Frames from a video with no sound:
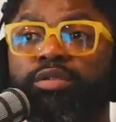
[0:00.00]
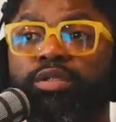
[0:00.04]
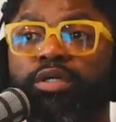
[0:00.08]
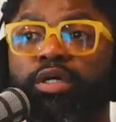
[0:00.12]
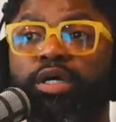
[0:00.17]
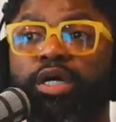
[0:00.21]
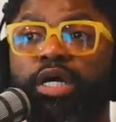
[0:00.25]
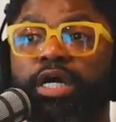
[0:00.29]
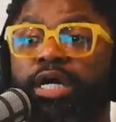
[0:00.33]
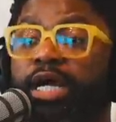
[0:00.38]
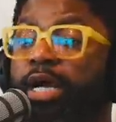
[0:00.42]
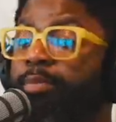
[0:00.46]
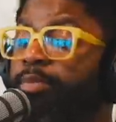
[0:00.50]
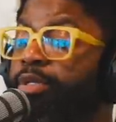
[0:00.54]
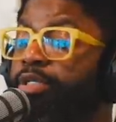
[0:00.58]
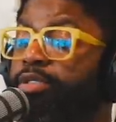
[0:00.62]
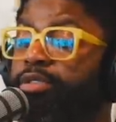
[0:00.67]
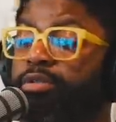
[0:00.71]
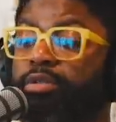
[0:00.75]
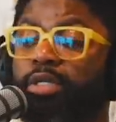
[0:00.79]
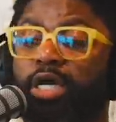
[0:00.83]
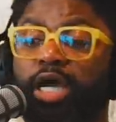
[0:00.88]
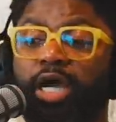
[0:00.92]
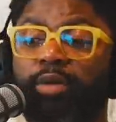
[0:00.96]
And I'm a,
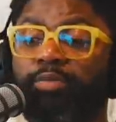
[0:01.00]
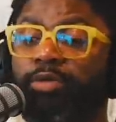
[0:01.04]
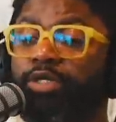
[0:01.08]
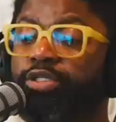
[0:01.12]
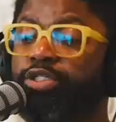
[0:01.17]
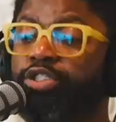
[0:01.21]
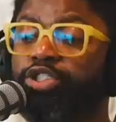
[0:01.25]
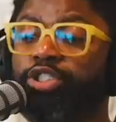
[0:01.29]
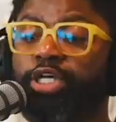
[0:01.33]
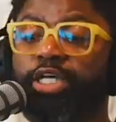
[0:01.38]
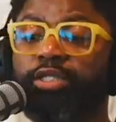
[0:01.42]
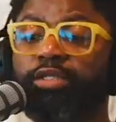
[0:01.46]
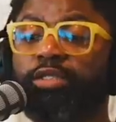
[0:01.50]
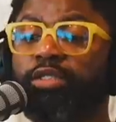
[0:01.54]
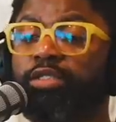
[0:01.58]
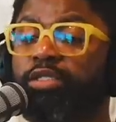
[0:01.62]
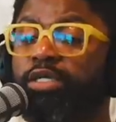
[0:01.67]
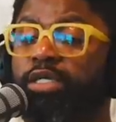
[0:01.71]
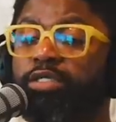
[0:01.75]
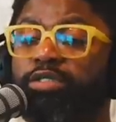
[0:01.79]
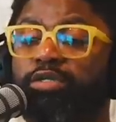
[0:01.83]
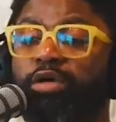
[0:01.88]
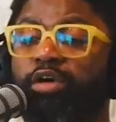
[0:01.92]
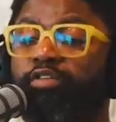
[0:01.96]
I'm a shake the
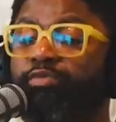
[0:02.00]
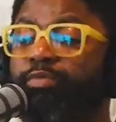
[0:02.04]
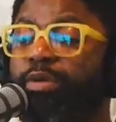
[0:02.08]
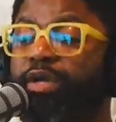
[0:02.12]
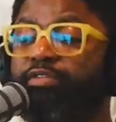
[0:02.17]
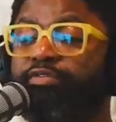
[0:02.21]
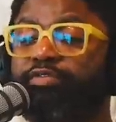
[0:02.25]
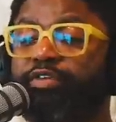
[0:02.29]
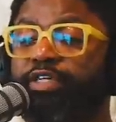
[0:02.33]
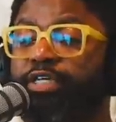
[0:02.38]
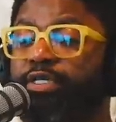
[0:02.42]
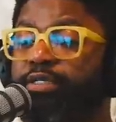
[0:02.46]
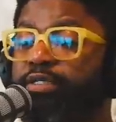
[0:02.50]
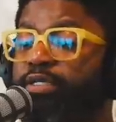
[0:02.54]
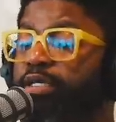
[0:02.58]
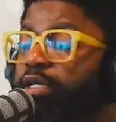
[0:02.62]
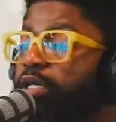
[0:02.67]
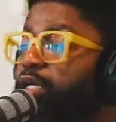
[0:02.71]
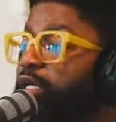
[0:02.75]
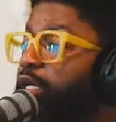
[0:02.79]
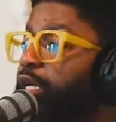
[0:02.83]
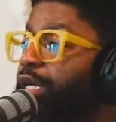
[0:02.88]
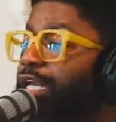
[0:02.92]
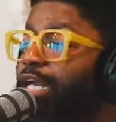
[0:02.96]
dust off my feet,
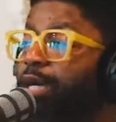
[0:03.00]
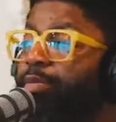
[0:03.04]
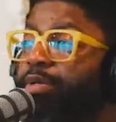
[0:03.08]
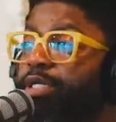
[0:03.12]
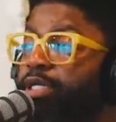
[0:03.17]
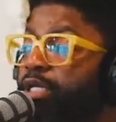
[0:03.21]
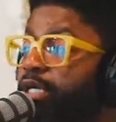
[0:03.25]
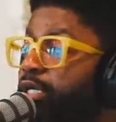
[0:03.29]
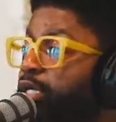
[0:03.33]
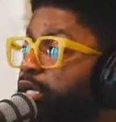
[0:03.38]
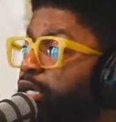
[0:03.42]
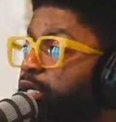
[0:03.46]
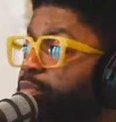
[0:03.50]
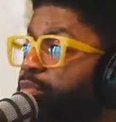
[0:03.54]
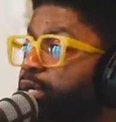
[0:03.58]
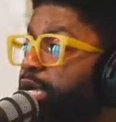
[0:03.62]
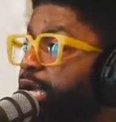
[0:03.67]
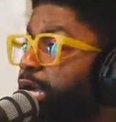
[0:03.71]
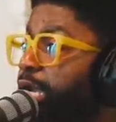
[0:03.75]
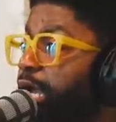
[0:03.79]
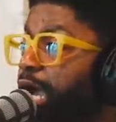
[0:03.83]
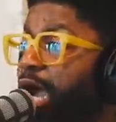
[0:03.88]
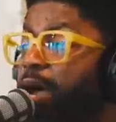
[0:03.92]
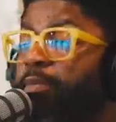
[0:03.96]
and I'm going to get up,
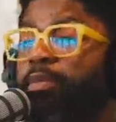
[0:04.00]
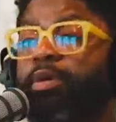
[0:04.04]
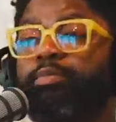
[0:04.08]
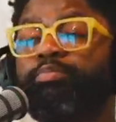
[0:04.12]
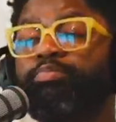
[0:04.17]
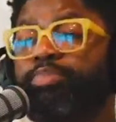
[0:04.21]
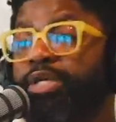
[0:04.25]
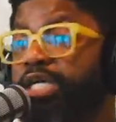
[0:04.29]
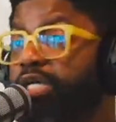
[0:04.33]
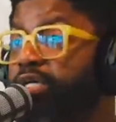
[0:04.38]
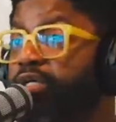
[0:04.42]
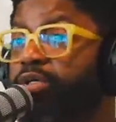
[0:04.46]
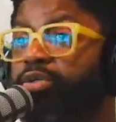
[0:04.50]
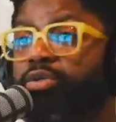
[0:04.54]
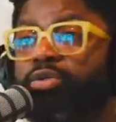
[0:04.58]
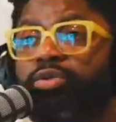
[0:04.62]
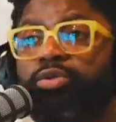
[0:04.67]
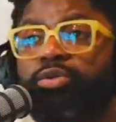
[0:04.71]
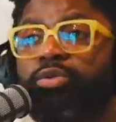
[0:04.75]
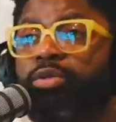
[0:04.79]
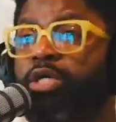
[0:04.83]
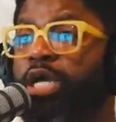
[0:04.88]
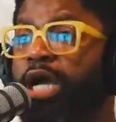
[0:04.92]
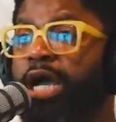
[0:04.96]
and I'm going to be
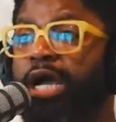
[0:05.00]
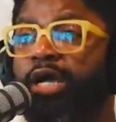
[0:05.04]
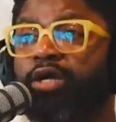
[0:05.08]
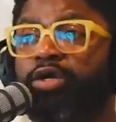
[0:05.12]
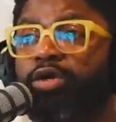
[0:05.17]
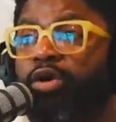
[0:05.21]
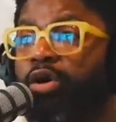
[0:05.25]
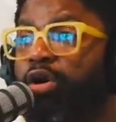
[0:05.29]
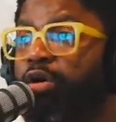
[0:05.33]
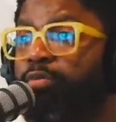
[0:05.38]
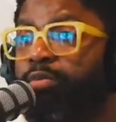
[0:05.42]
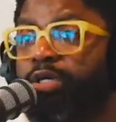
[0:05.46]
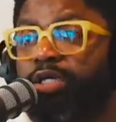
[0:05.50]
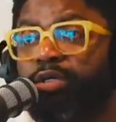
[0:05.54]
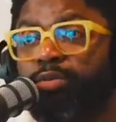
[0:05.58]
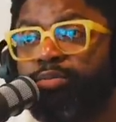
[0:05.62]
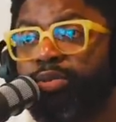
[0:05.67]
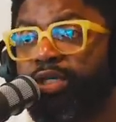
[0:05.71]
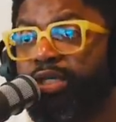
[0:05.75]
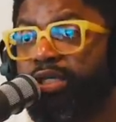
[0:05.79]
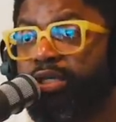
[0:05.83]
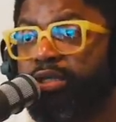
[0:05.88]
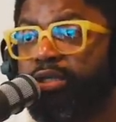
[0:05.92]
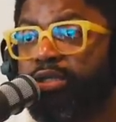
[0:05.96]
who God called me to
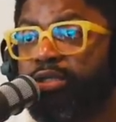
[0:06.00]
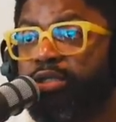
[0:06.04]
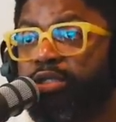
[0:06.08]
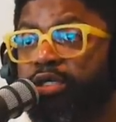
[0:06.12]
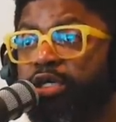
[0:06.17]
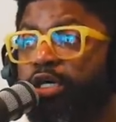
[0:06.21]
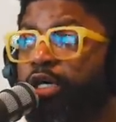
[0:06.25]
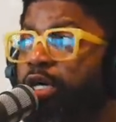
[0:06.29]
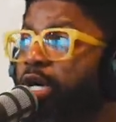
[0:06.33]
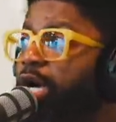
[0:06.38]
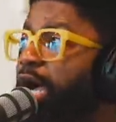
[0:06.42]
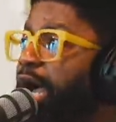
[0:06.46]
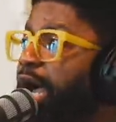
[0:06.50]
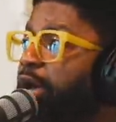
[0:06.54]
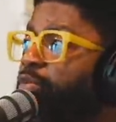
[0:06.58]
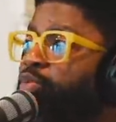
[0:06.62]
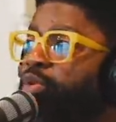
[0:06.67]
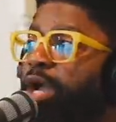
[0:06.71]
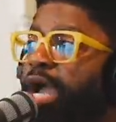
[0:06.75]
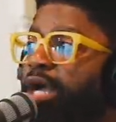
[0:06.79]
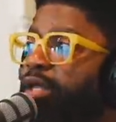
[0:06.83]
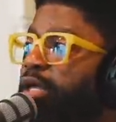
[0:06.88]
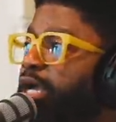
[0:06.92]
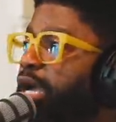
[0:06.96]
be. I
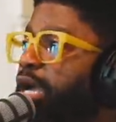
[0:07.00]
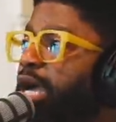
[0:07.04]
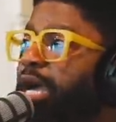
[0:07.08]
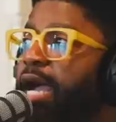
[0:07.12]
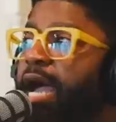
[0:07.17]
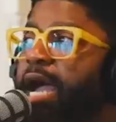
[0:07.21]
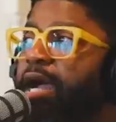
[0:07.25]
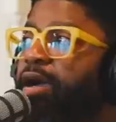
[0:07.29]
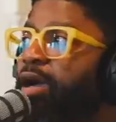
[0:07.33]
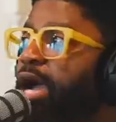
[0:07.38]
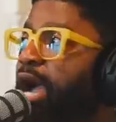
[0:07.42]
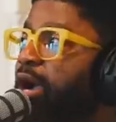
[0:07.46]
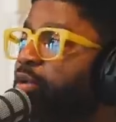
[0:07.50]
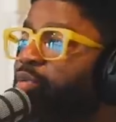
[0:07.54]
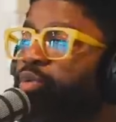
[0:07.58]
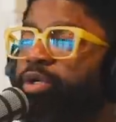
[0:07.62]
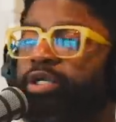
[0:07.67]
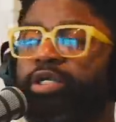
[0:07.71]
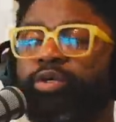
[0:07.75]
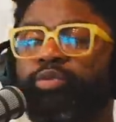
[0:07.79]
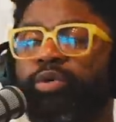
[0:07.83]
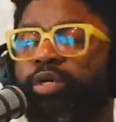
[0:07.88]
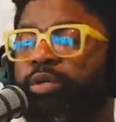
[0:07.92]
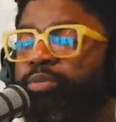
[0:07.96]
ra I, I
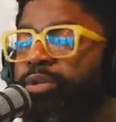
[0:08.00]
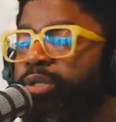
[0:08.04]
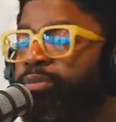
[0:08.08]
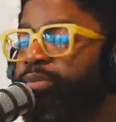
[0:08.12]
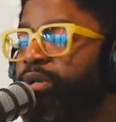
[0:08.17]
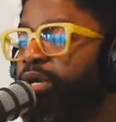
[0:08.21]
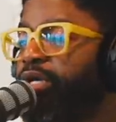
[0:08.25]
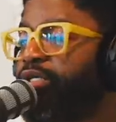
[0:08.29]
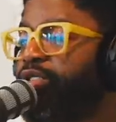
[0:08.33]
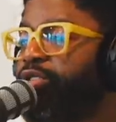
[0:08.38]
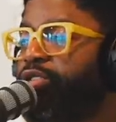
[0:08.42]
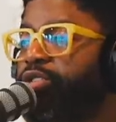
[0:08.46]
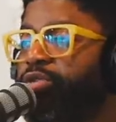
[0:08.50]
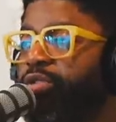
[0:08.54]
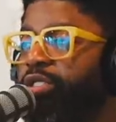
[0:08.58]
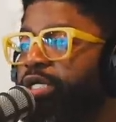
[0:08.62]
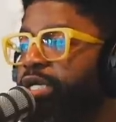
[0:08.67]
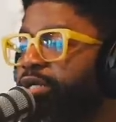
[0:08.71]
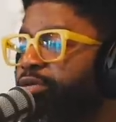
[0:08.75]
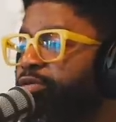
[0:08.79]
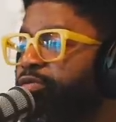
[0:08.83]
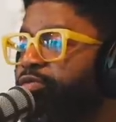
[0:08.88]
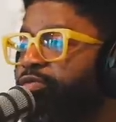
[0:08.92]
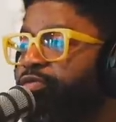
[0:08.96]
really want to be married to
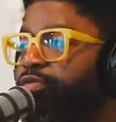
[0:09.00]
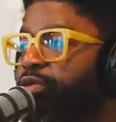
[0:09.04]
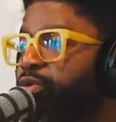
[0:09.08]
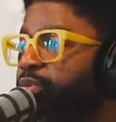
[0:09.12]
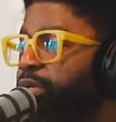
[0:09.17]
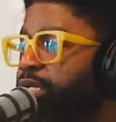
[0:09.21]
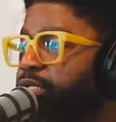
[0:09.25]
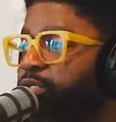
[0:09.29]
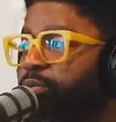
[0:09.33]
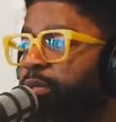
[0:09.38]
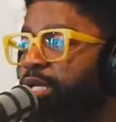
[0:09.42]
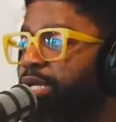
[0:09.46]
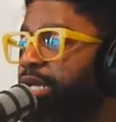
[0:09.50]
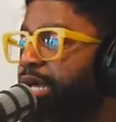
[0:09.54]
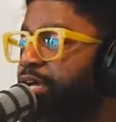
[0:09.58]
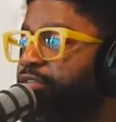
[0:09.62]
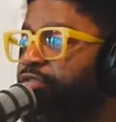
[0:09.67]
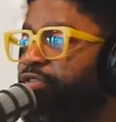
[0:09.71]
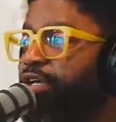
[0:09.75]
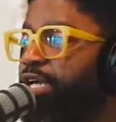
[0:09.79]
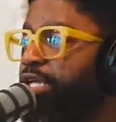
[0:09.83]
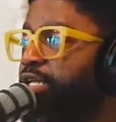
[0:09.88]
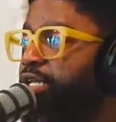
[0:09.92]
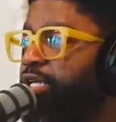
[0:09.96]
Juliette for the rest of my life
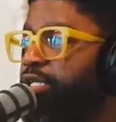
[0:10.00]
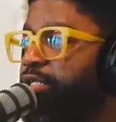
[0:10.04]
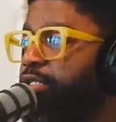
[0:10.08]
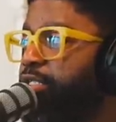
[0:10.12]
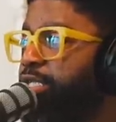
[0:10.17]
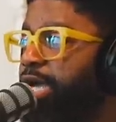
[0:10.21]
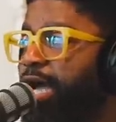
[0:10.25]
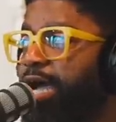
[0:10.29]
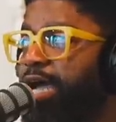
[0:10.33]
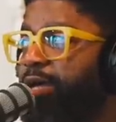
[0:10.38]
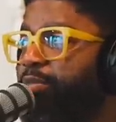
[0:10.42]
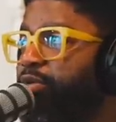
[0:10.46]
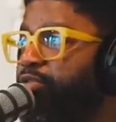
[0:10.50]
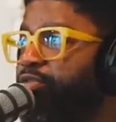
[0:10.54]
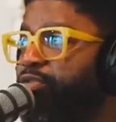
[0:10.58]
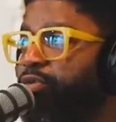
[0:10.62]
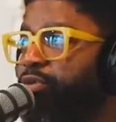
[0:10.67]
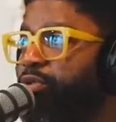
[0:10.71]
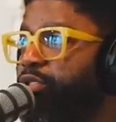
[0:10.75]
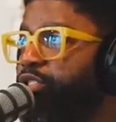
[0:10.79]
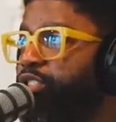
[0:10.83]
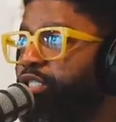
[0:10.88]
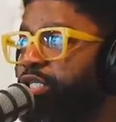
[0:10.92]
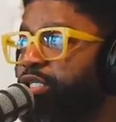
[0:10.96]
and then die
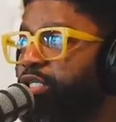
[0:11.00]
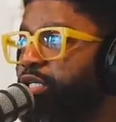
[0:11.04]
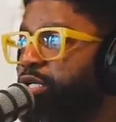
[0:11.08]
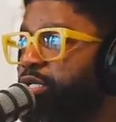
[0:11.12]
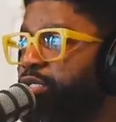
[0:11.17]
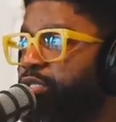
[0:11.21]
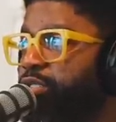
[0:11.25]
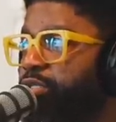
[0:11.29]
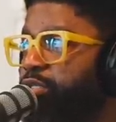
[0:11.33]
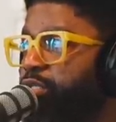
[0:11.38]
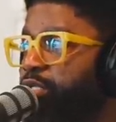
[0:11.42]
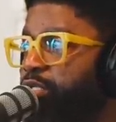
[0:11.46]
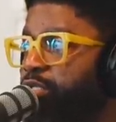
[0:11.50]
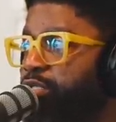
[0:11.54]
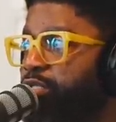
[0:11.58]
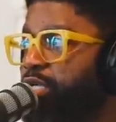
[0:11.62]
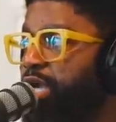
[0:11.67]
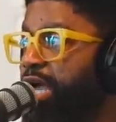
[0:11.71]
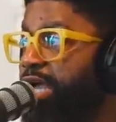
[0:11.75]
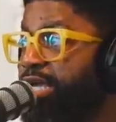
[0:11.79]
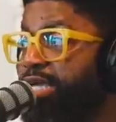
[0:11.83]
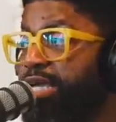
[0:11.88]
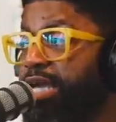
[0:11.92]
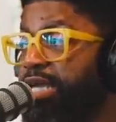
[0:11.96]
before she does, because
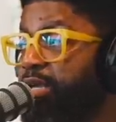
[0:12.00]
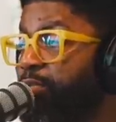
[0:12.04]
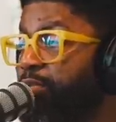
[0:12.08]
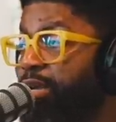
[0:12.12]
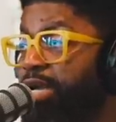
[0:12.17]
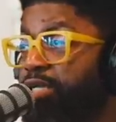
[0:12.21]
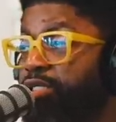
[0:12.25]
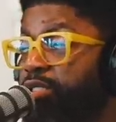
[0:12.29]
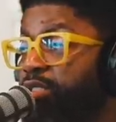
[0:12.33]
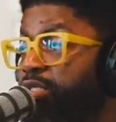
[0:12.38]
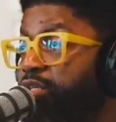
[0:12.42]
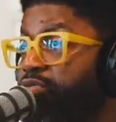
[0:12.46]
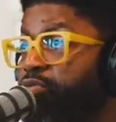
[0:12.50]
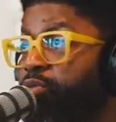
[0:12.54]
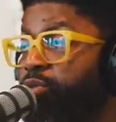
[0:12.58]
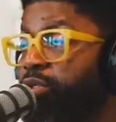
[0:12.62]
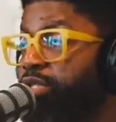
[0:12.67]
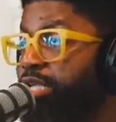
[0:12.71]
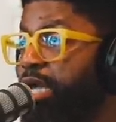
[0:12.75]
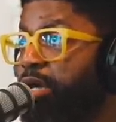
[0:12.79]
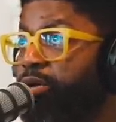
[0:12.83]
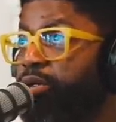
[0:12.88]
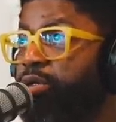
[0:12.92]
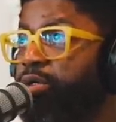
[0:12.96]
I can't imagine living
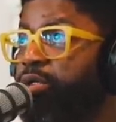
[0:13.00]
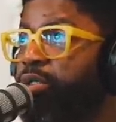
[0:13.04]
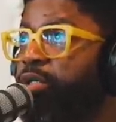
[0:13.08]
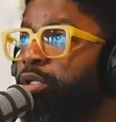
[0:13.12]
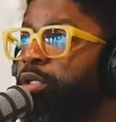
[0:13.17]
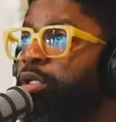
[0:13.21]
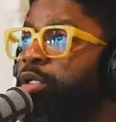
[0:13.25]
without her.